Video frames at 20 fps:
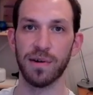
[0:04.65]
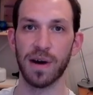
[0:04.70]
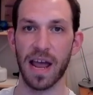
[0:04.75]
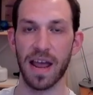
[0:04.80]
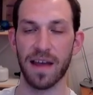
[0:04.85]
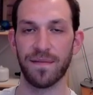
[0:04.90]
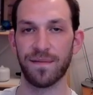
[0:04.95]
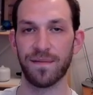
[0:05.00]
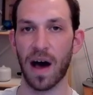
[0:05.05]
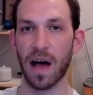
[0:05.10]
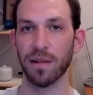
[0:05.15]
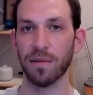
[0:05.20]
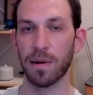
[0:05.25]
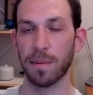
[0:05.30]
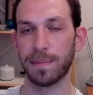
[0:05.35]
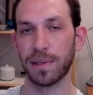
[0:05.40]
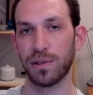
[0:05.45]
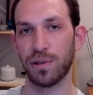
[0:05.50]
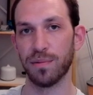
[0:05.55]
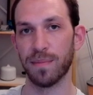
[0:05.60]
a
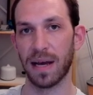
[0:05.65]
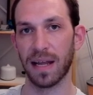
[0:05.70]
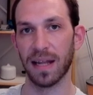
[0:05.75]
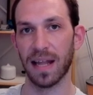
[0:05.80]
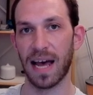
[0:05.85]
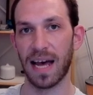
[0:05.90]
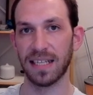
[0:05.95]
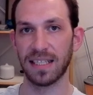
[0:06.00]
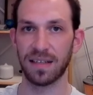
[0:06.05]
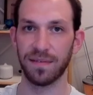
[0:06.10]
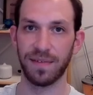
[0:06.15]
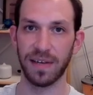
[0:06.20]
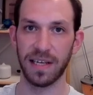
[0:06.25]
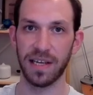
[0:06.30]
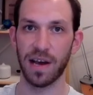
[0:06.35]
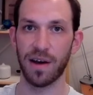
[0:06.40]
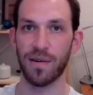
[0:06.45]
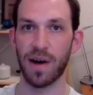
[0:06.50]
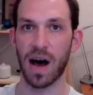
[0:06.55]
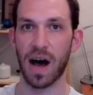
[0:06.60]
follow-up to my last
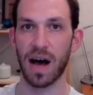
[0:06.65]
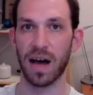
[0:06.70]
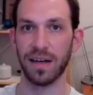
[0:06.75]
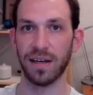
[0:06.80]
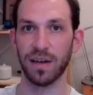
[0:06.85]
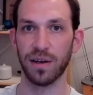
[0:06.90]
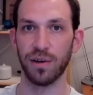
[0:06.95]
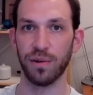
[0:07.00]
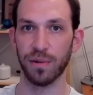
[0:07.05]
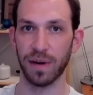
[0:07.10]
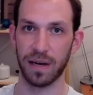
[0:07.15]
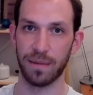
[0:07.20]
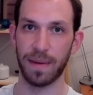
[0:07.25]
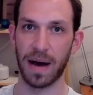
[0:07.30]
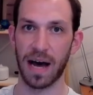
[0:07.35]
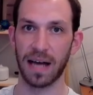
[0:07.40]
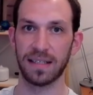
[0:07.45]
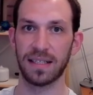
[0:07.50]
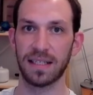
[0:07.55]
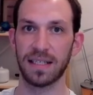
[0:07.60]
video on grid
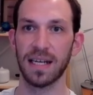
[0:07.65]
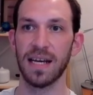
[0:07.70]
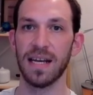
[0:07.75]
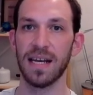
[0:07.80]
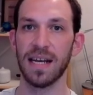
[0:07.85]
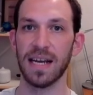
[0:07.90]
bots.